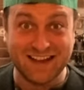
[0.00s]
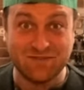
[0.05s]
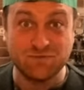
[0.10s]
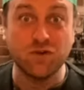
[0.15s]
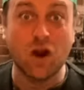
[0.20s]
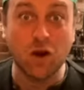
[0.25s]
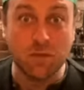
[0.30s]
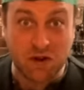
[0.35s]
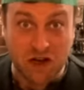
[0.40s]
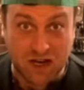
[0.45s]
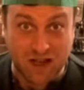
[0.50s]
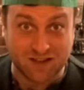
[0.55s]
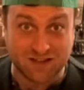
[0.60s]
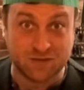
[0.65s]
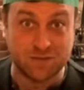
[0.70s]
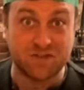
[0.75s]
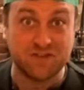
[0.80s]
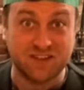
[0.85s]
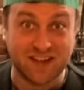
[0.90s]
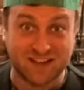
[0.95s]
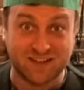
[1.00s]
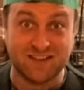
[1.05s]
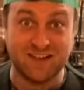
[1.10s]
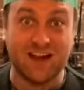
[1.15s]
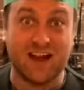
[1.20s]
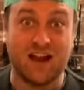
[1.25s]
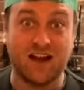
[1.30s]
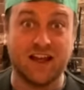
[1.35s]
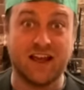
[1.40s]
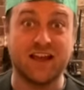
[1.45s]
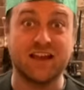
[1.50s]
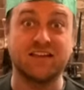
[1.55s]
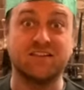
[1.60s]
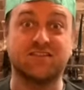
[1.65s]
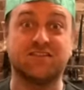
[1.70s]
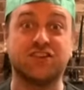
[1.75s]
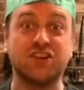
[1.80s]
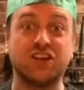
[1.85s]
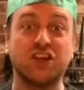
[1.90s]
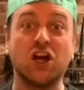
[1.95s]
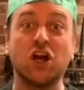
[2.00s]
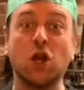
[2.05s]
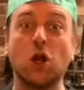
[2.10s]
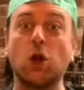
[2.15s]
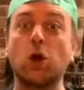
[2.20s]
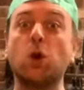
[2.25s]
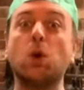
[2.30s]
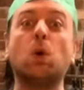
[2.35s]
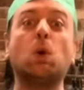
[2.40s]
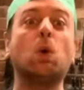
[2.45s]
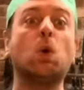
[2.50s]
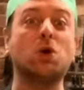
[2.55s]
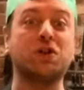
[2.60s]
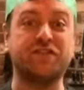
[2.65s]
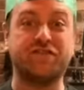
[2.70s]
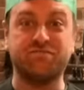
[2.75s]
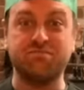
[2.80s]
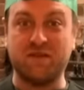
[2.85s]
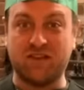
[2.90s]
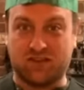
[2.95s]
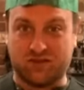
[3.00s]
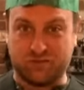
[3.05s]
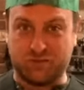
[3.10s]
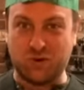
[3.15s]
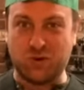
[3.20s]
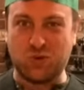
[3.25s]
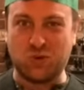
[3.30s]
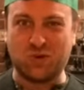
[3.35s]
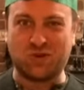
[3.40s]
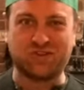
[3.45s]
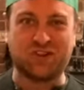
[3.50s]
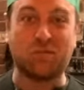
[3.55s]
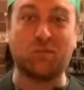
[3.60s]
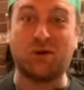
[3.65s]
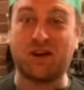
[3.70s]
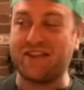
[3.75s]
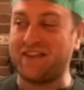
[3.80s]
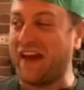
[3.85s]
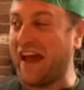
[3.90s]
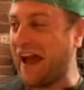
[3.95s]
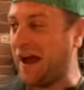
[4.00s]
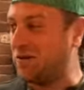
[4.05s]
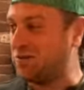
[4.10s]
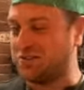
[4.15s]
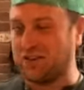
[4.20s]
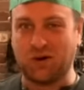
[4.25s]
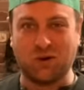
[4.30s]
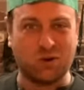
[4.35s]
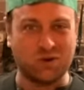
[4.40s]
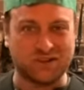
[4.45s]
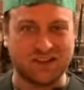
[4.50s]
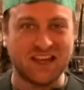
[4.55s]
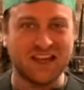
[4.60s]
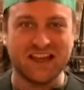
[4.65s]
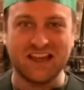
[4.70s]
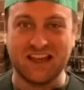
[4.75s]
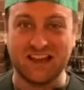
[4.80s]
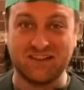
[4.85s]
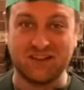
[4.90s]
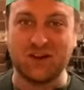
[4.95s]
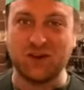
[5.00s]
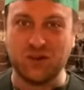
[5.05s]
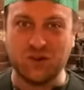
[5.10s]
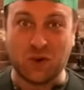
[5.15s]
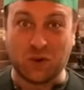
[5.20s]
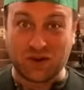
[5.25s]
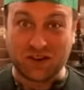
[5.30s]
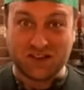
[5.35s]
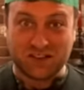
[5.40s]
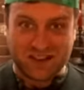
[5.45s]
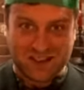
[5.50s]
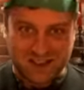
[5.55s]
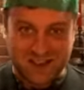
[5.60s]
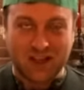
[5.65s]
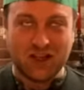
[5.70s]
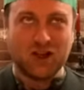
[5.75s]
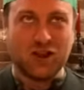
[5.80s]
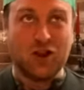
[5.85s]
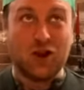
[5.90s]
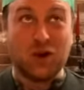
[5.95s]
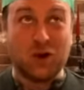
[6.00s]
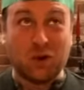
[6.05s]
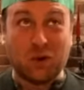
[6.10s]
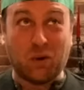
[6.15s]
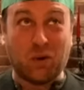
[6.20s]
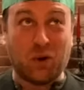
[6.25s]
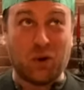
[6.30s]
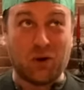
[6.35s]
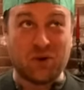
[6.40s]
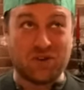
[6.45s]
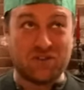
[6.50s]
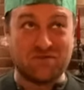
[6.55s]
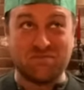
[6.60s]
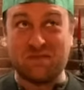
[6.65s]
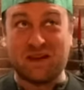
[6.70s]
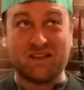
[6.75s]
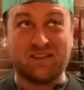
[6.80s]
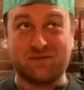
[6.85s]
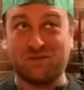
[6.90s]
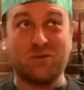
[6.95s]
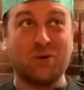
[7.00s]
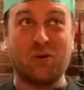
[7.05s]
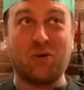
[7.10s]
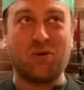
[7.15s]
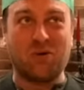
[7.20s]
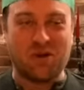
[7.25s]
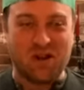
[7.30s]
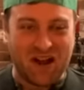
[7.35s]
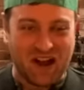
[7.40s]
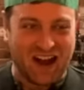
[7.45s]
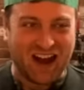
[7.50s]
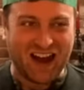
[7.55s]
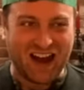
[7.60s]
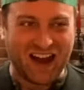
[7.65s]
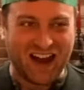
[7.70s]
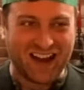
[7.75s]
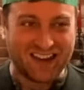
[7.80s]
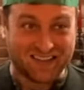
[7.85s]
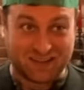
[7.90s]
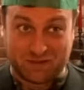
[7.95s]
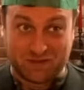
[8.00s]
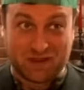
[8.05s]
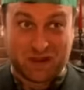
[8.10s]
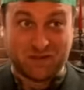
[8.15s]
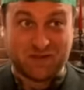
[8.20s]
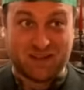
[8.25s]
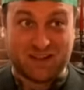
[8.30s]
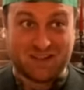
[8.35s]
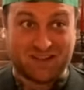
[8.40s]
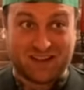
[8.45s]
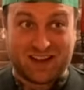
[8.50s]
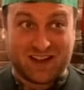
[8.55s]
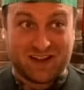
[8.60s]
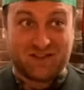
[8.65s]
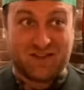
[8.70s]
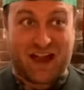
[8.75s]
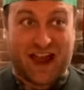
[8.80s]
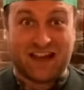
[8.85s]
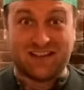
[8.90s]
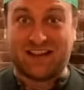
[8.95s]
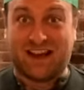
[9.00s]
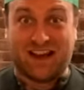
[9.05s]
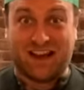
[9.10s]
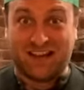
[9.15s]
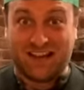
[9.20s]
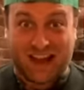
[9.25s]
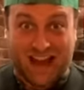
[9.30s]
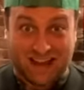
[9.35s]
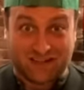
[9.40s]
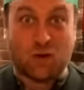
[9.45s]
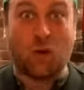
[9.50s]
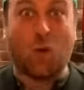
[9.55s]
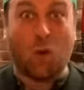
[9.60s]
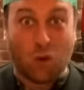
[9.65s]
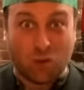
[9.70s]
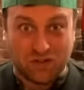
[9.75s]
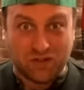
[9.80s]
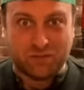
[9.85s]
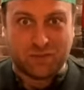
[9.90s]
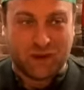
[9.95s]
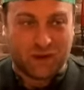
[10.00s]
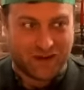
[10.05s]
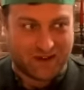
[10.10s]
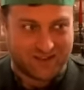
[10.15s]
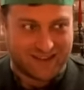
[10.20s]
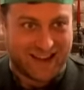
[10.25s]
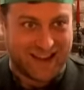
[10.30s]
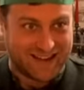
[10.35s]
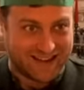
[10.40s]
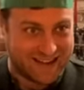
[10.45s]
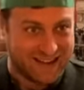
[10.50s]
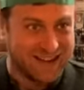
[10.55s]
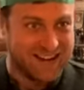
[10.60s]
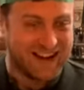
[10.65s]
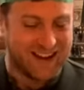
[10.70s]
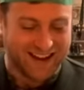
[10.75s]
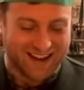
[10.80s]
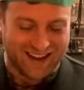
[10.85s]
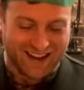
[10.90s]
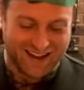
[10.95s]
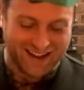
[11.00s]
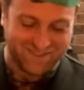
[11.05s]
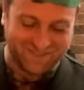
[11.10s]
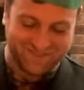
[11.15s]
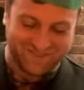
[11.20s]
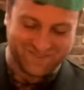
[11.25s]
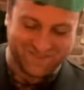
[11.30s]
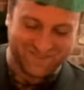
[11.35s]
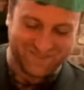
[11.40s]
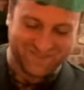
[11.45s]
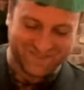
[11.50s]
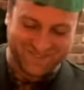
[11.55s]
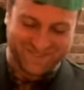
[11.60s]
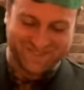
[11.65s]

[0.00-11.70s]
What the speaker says: Roman custom of Saturnalia is the Lord of Misrule. Someone in the household is anointed the Lord of Misrule. Sometimes he's kind of has horns put on his head.